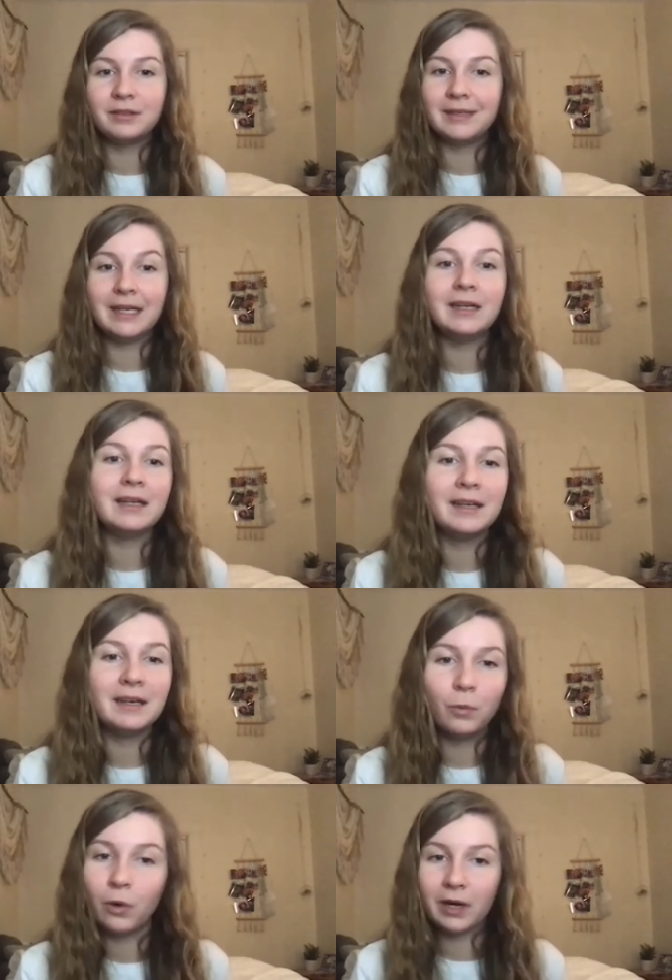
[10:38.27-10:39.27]
needed
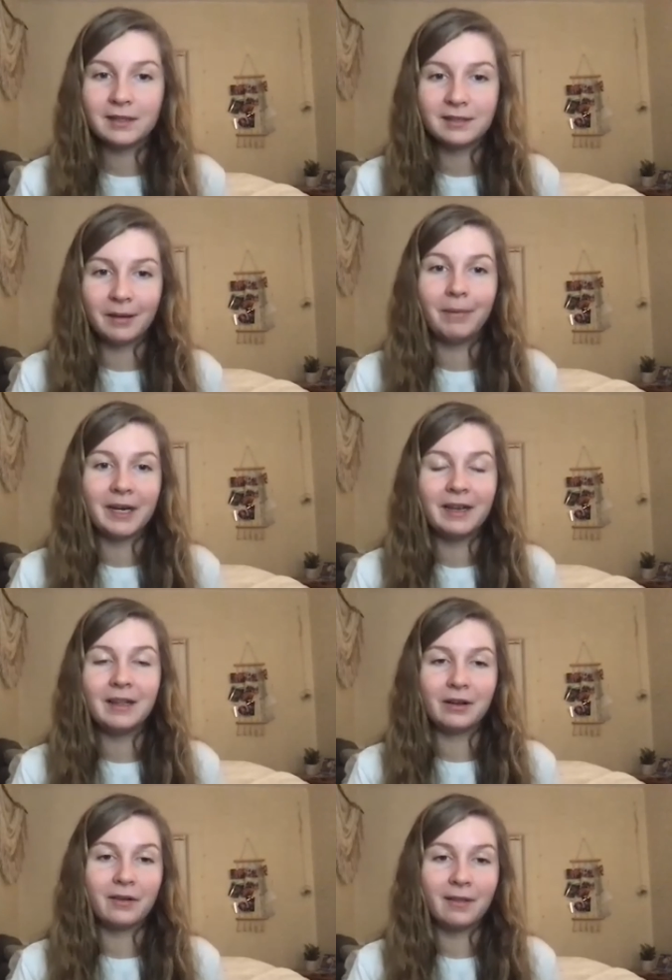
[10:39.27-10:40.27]
and wanted somebody in
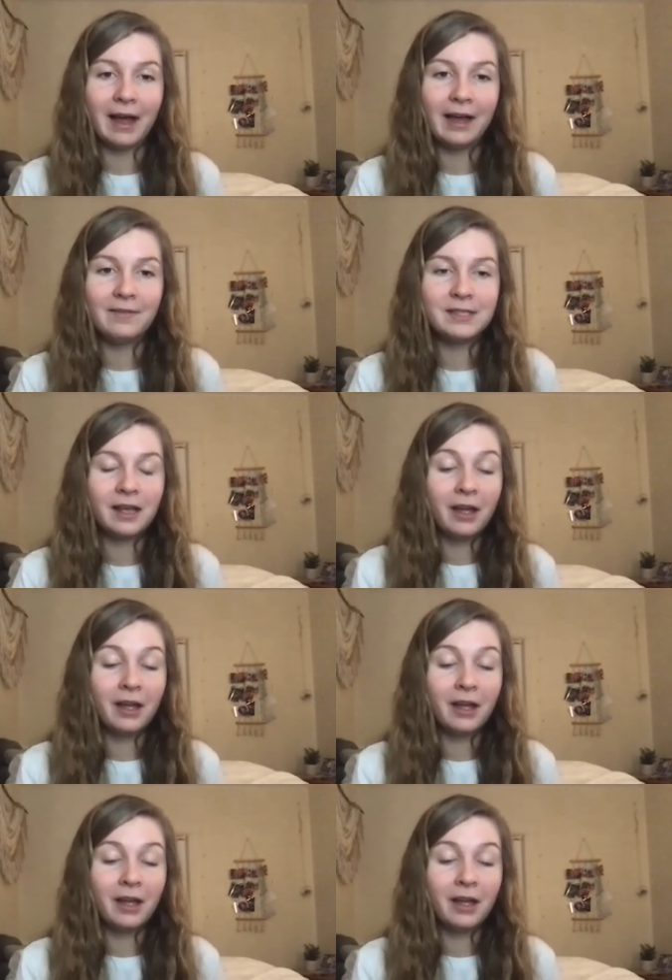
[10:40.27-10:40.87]
their lives.